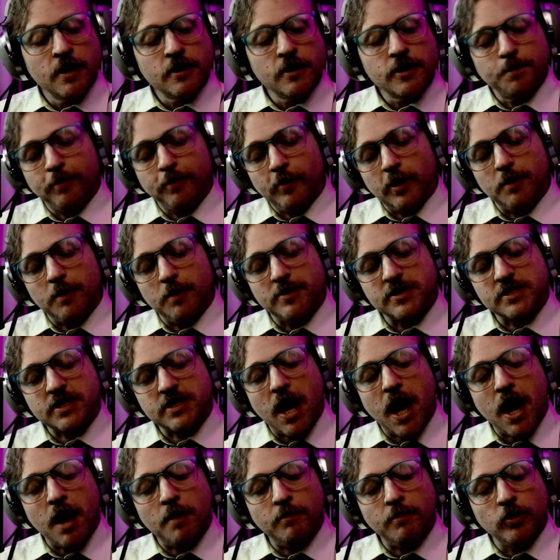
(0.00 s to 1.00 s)
The polygamous
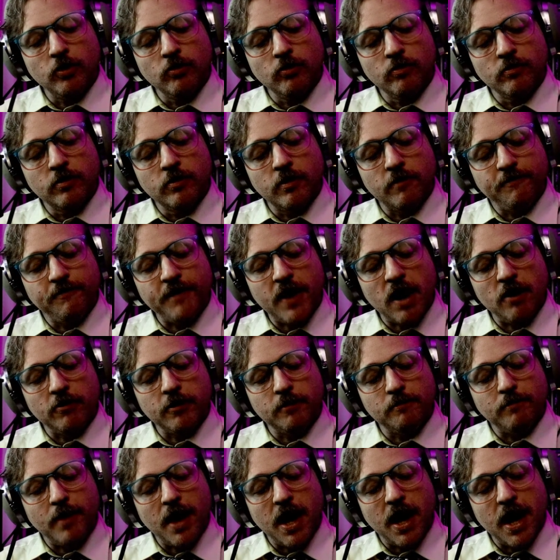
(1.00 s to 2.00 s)
commune
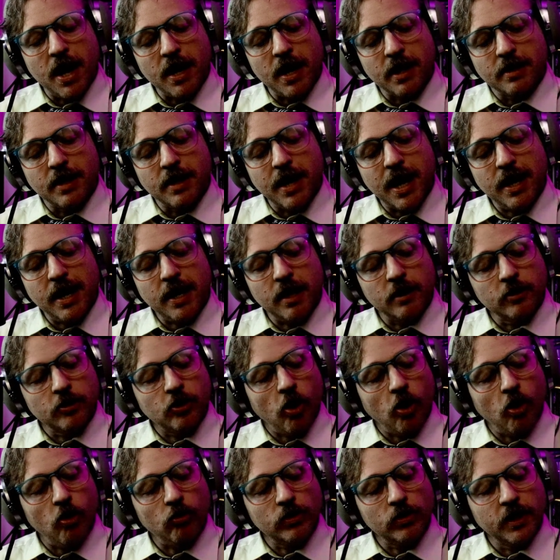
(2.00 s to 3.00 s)
founded by Canadian
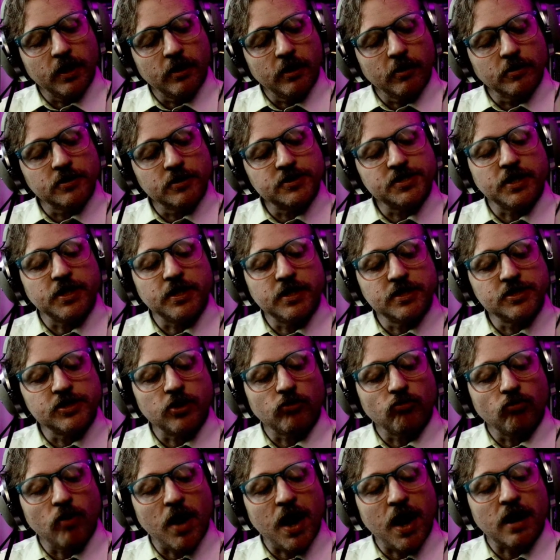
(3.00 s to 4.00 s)
cult leader, is it, is
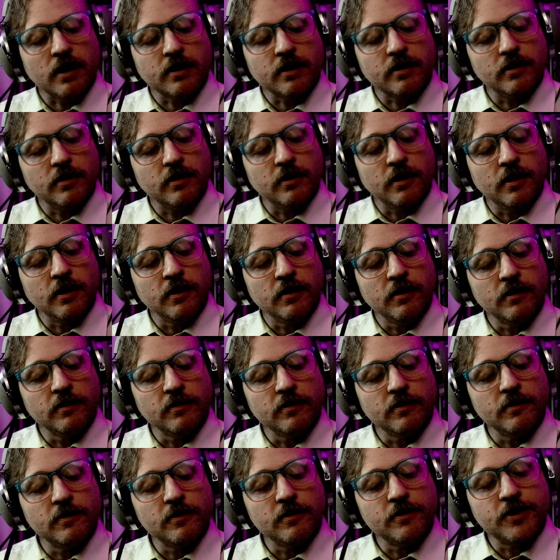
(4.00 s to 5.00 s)
it Roch uh,
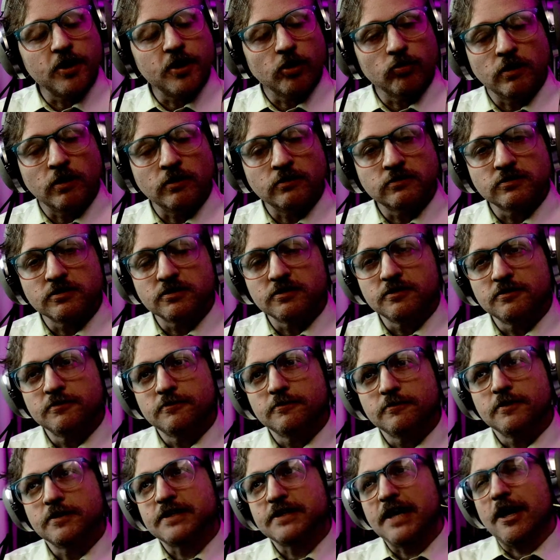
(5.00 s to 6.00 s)
Thériault?
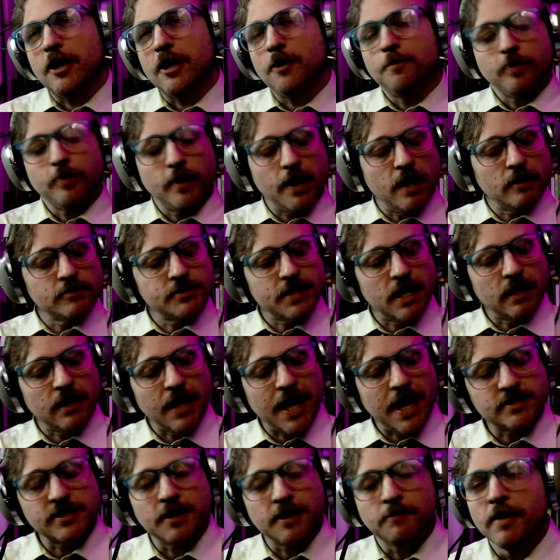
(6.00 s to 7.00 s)
Is that how you pronounce that
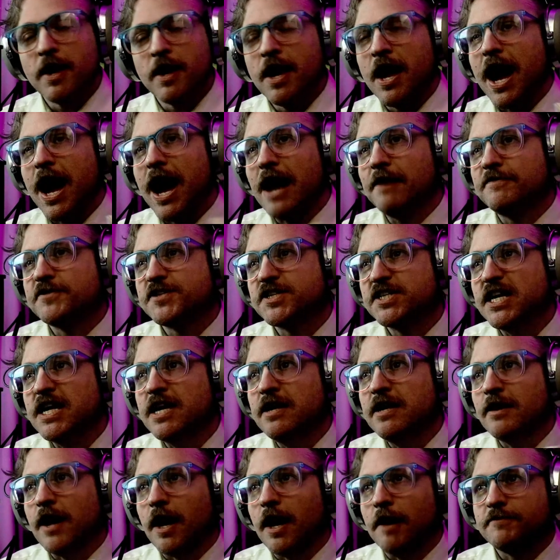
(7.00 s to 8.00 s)
last name? I've
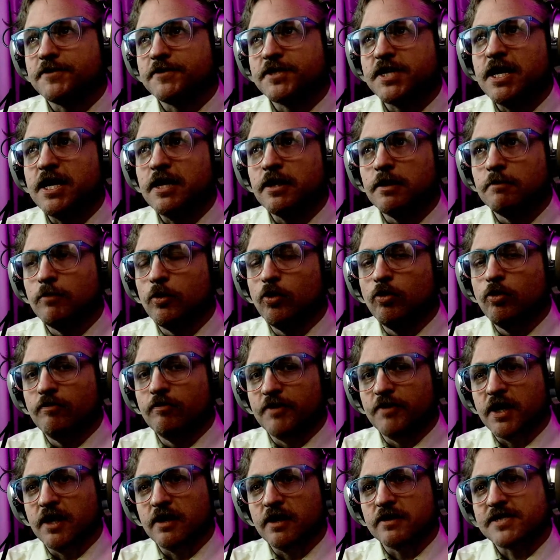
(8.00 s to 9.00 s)
seen, I've seen the
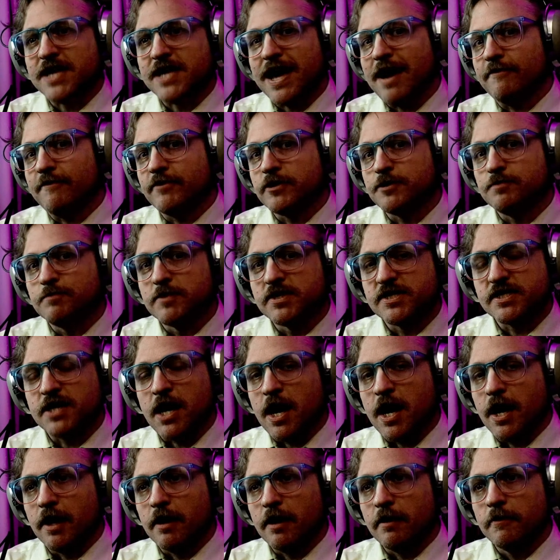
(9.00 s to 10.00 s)
movie Savage
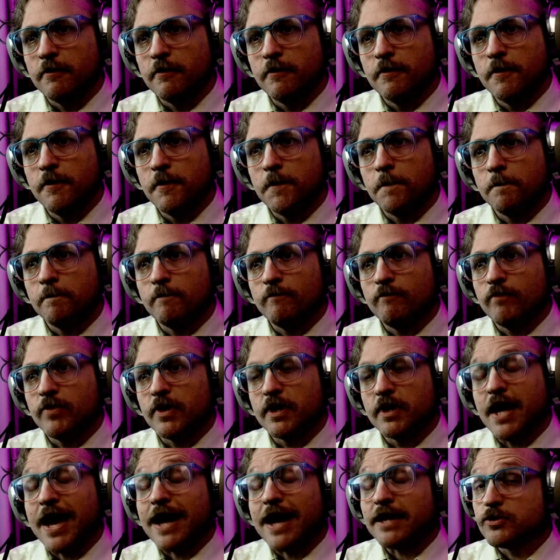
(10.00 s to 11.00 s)
Messiah.
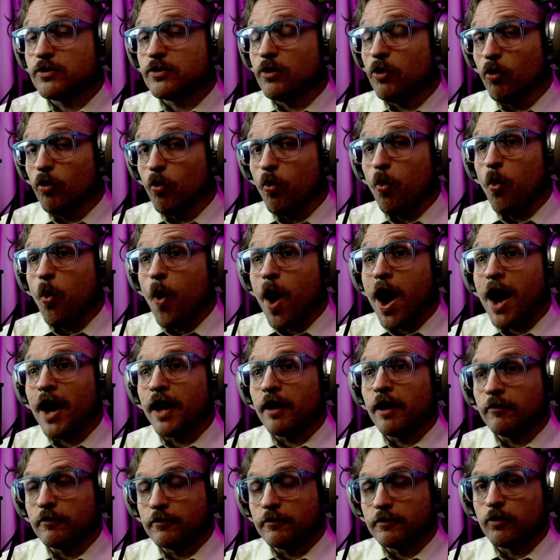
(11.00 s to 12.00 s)
That's a
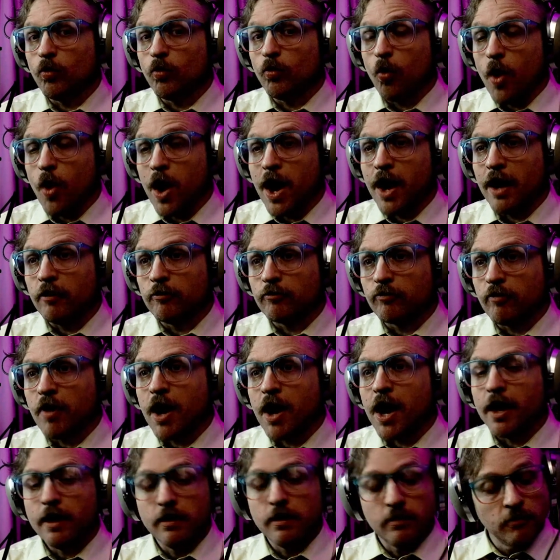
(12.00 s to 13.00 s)
wild, wild
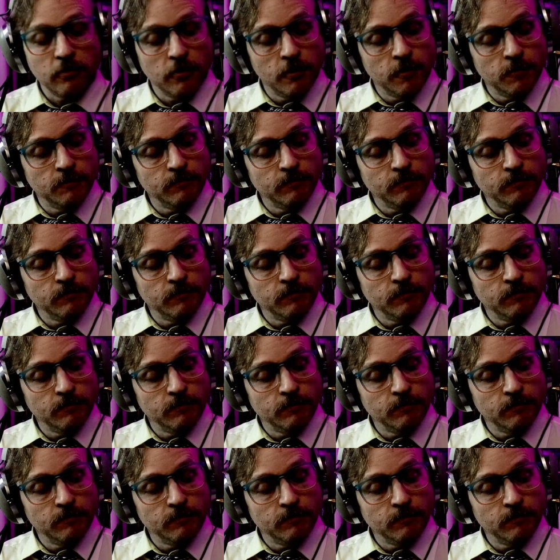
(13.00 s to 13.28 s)
ride.